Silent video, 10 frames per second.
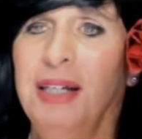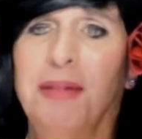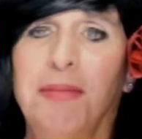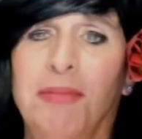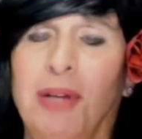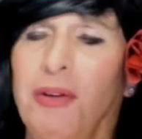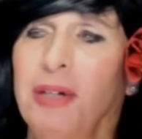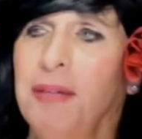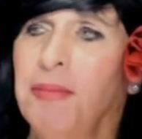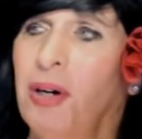Rowan
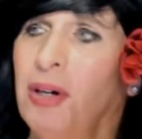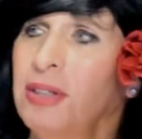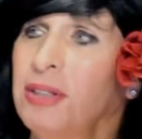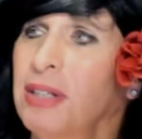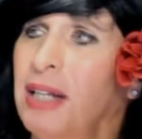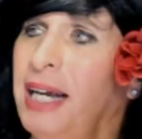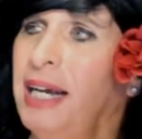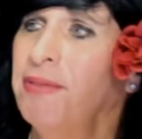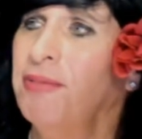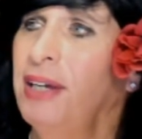and Martin's
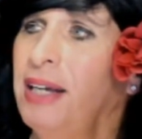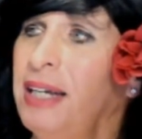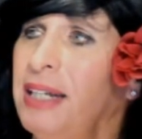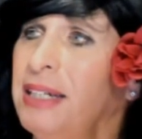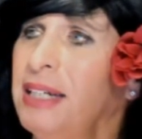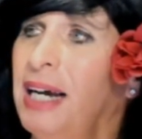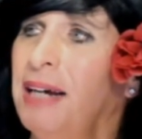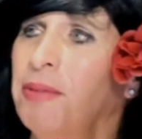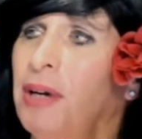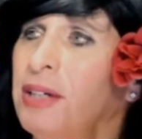Laughing. I
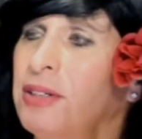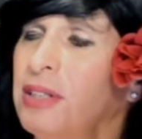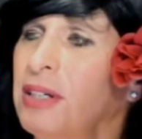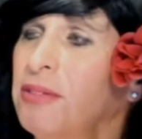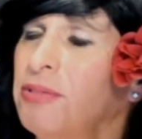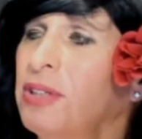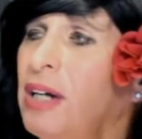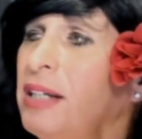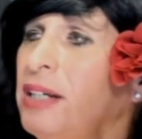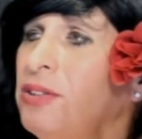watched
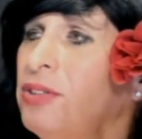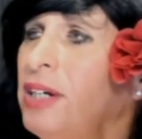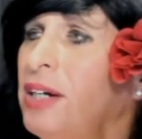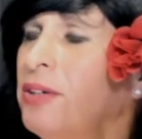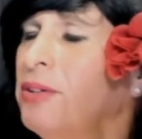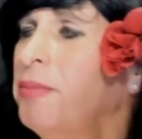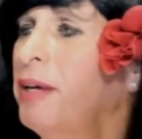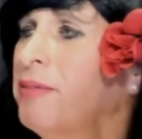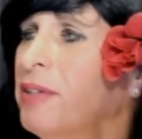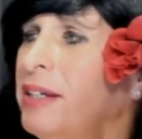Sonny and Cher, the
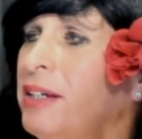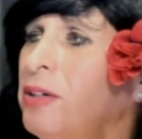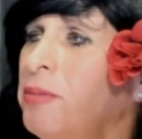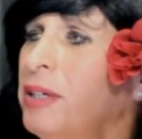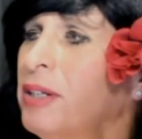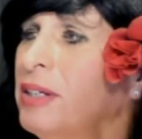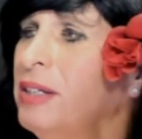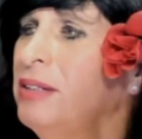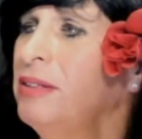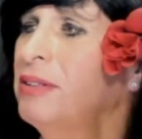Beverly
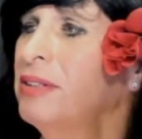Hillbillies.